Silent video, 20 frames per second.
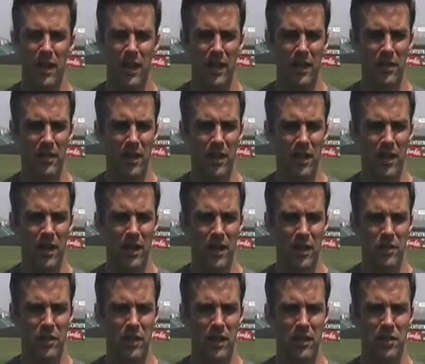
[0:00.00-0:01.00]
And
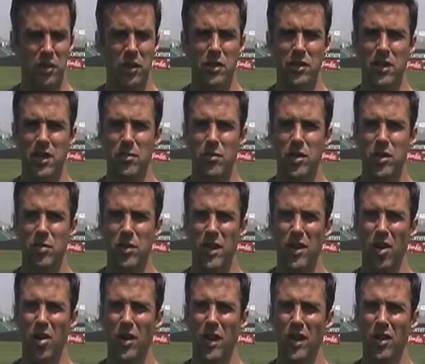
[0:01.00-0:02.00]
it just seems to be
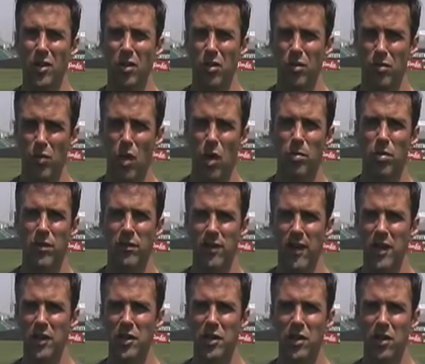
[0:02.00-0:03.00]
going into a more
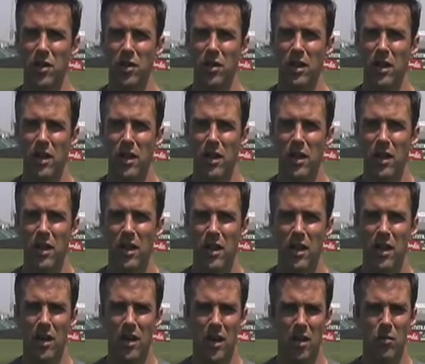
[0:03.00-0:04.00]
professional,
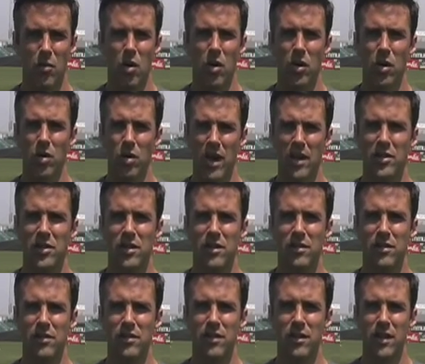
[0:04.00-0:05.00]
a more aggressive
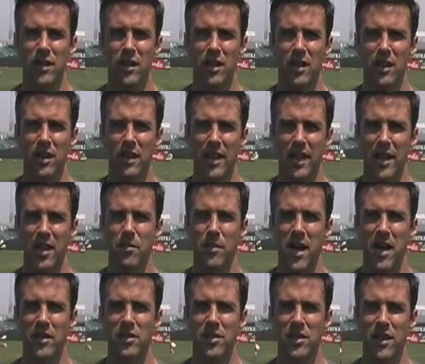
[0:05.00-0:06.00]
kind of
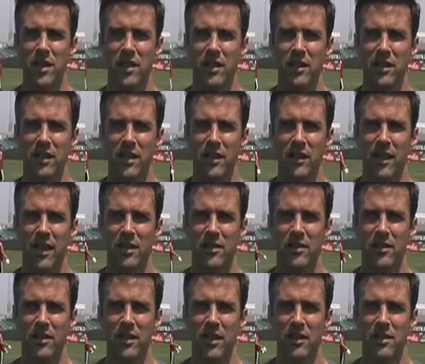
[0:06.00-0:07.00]
mindset, and
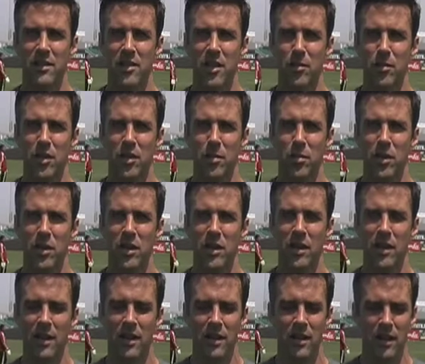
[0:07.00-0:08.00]
that's something to
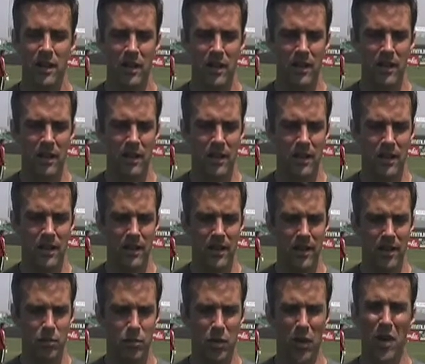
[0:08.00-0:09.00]
be
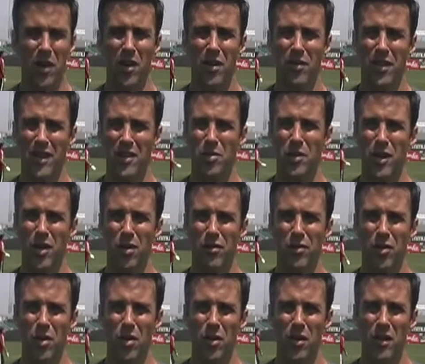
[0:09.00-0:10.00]
proud of as we go
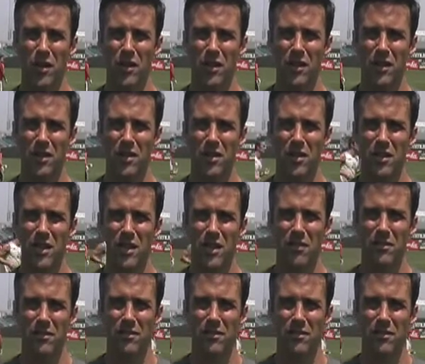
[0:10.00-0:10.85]
forward into this league.